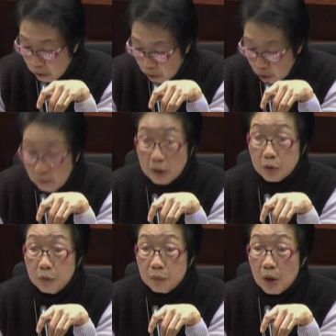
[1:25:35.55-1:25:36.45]
We hope
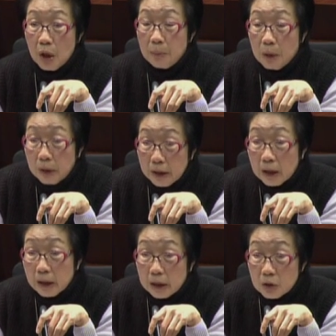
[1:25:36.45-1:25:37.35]
the
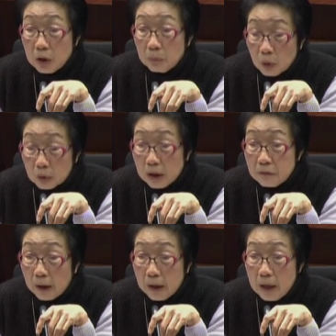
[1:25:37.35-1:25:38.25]
different CBS can
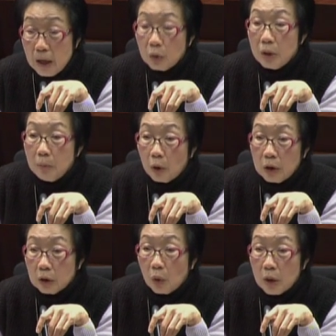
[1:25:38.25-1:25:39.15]
provide us with
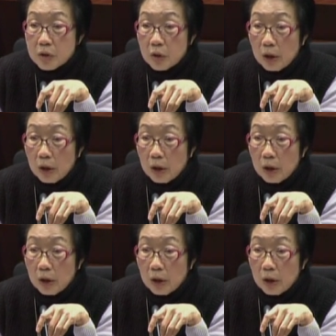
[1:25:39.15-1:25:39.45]
their